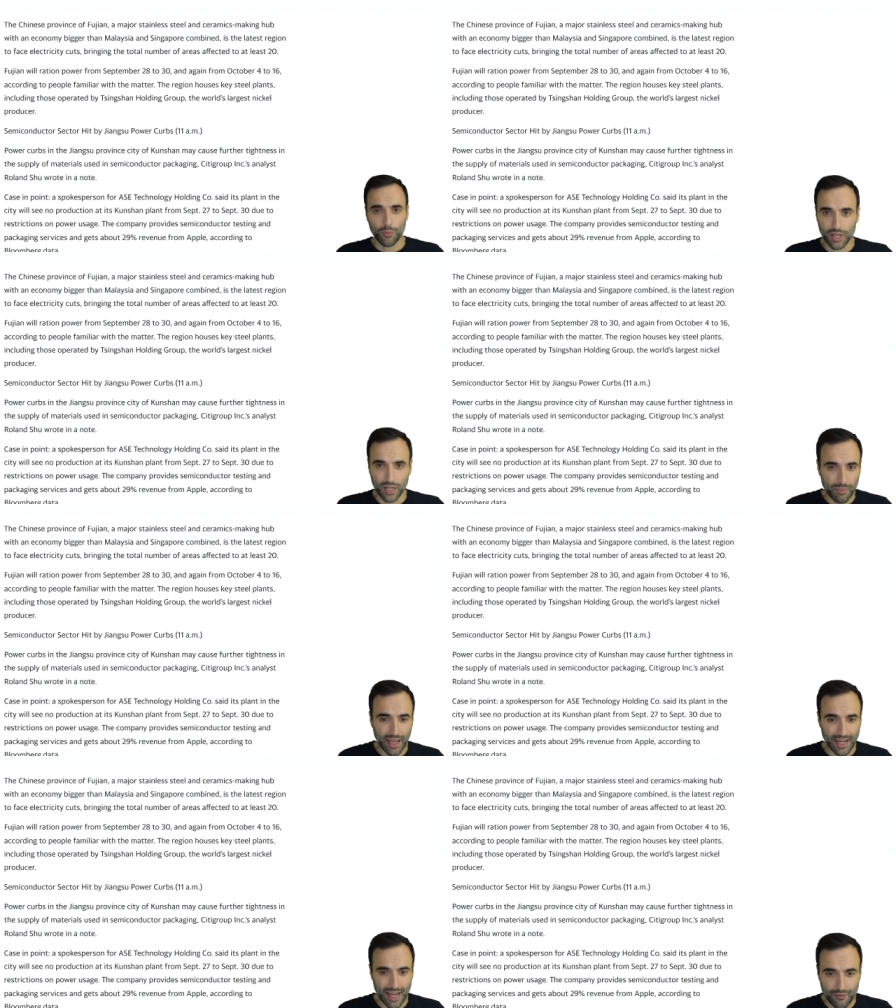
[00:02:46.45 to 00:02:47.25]
we're going to
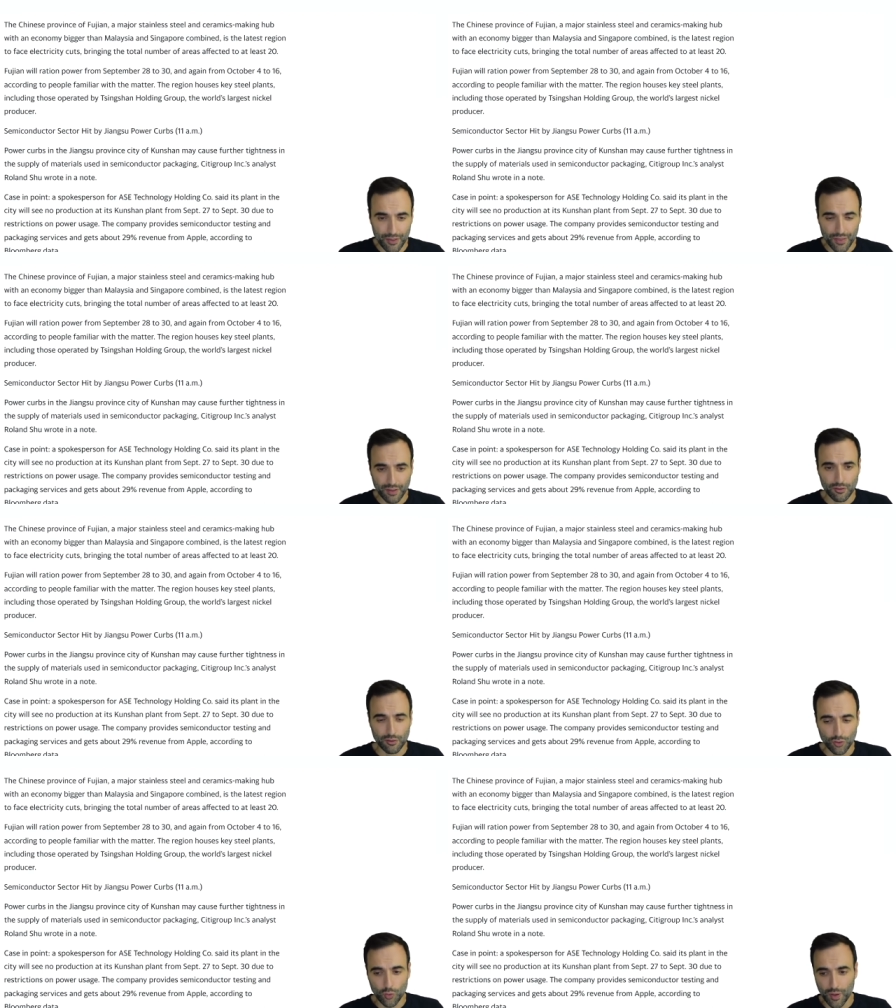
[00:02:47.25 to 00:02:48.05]
ban everything to
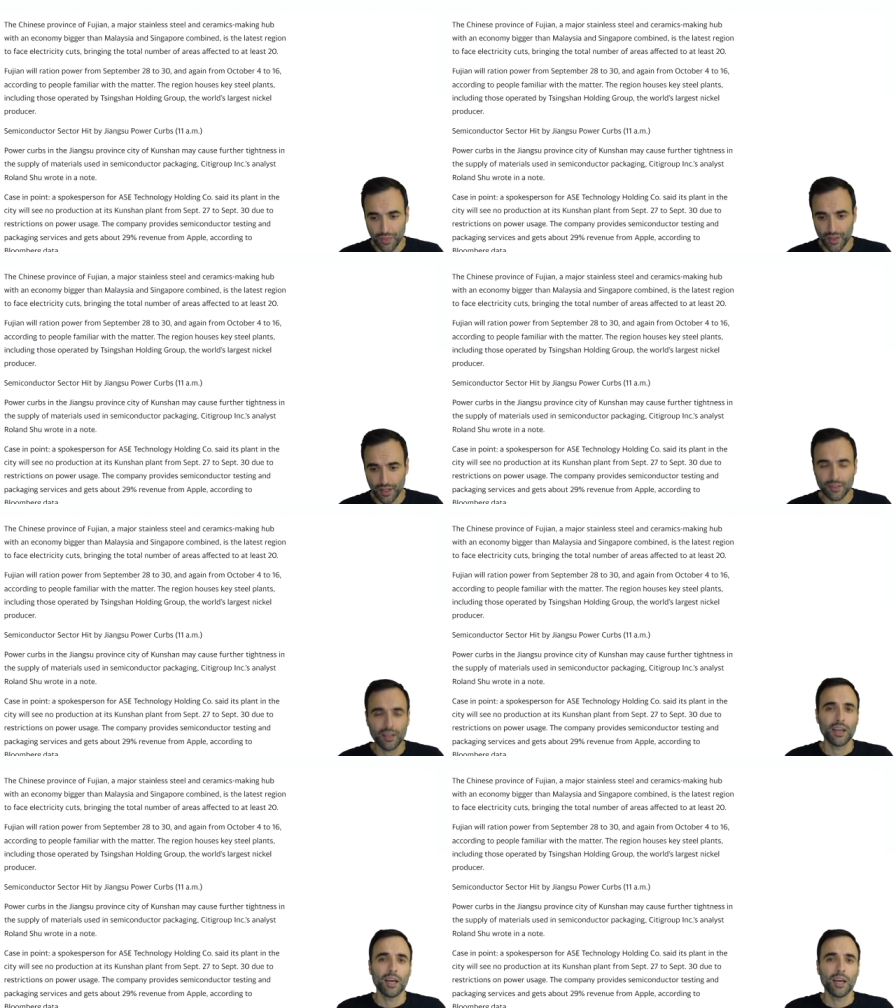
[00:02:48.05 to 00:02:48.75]
do with it.